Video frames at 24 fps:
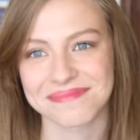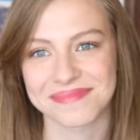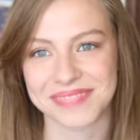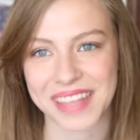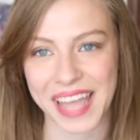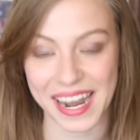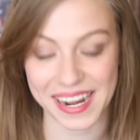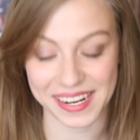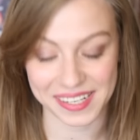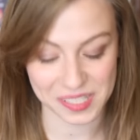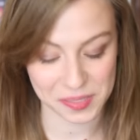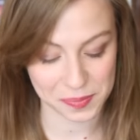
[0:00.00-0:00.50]

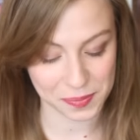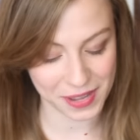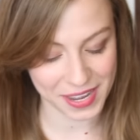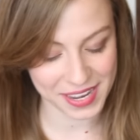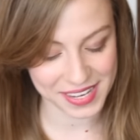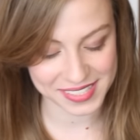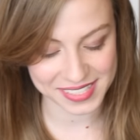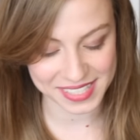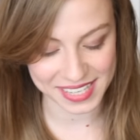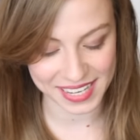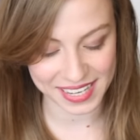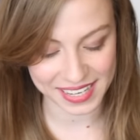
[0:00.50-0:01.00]
That
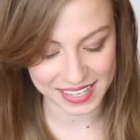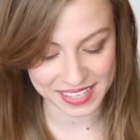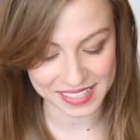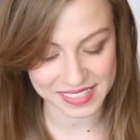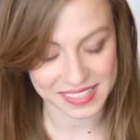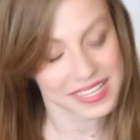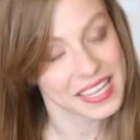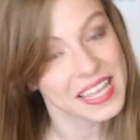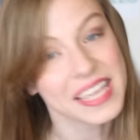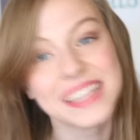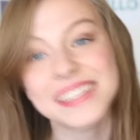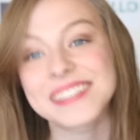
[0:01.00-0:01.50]
explains it,
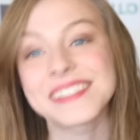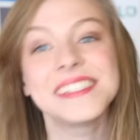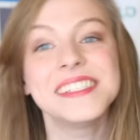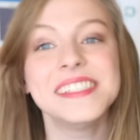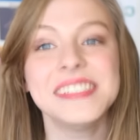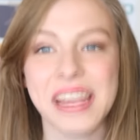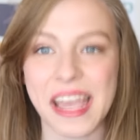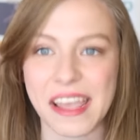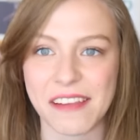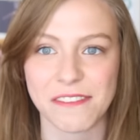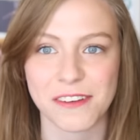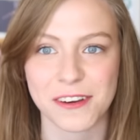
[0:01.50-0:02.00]
because he's
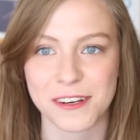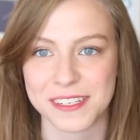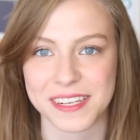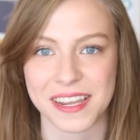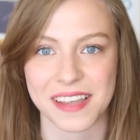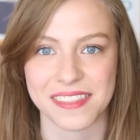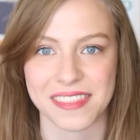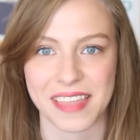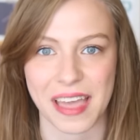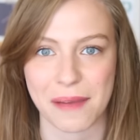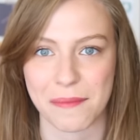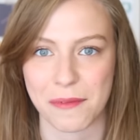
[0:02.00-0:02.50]
never
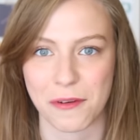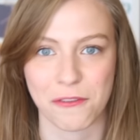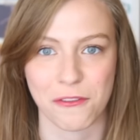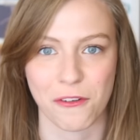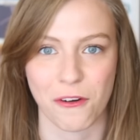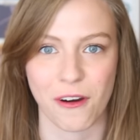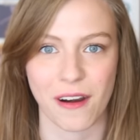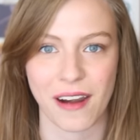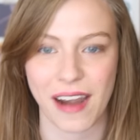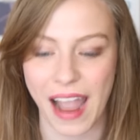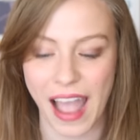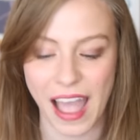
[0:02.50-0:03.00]
done that
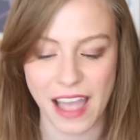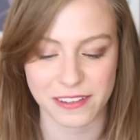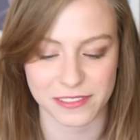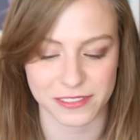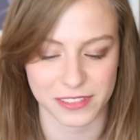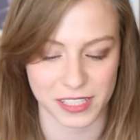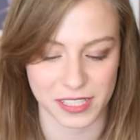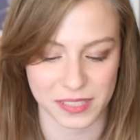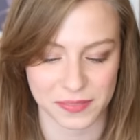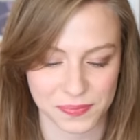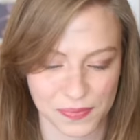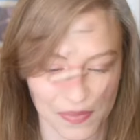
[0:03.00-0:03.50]
before,
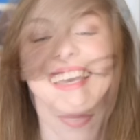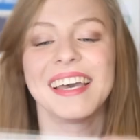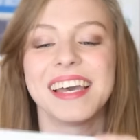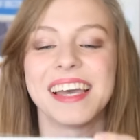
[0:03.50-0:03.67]
ever.